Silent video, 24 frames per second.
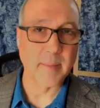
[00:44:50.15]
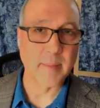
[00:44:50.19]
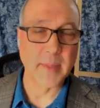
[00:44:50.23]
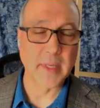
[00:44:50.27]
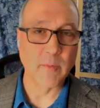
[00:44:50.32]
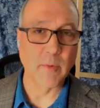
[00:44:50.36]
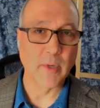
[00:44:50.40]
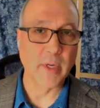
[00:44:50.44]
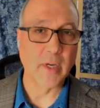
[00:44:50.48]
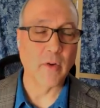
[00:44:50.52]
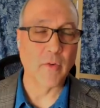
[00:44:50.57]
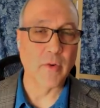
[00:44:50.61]
I
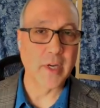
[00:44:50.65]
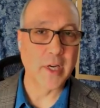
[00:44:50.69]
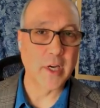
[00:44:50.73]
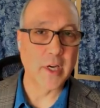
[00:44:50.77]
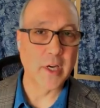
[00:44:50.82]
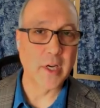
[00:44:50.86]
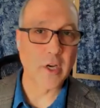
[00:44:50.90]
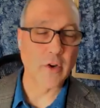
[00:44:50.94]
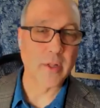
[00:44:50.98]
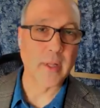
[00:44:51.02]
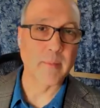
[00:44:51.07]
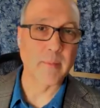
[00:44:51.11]
mean, we don't
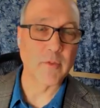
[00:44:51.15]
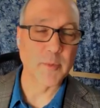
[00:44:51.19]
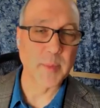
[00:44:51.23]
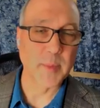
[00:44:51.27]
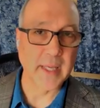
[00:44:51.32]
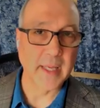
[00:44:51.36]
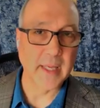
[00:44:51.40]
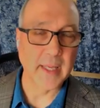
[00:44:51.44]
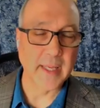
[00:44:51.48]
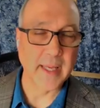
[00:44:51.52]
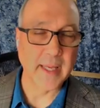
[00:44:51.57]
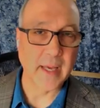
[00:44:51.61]
hear them
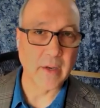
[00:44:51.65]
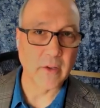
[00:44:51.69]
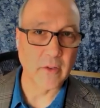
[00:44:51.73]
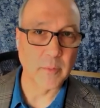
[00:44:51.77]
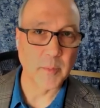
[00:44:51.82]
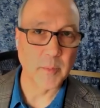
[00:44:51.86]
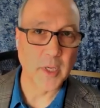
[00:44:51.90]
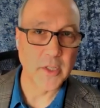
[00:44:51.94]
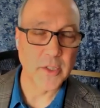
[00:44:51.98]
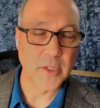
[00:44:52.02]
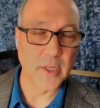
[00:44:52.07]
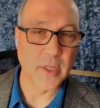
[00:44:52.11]
speaking out as
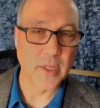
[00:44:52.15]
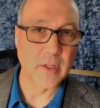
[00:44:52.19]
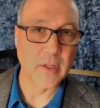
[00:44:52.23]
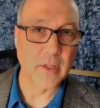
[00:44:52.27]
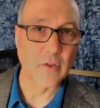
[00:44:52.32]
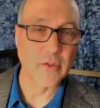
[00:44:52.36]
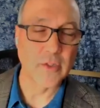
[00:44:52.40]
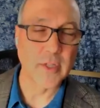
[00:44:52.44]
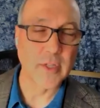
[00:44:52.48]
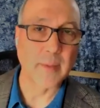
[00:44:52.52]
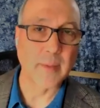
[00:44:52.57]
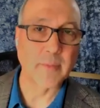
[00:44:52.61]
much on
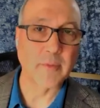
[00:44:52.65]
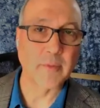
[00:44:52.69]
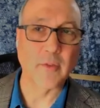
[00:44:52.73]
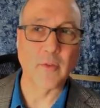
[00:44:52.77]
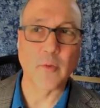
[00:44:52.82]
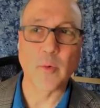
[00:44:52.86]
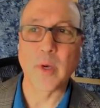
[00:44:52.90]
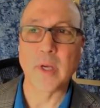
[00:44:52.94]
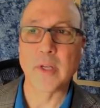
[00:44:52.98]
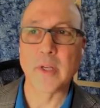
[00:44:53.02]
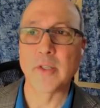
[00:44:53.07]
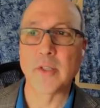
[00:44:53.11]
those types of
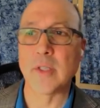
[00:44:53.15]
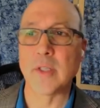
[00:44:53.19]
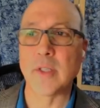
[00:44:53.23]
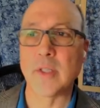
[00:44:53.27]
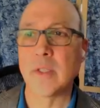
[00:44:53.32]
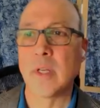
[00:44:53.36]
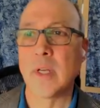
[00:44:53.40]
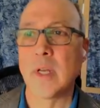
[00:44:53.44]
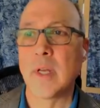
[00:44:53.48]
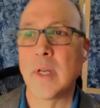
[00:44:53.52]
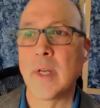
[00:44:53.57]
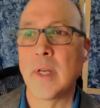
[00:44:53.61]
questions.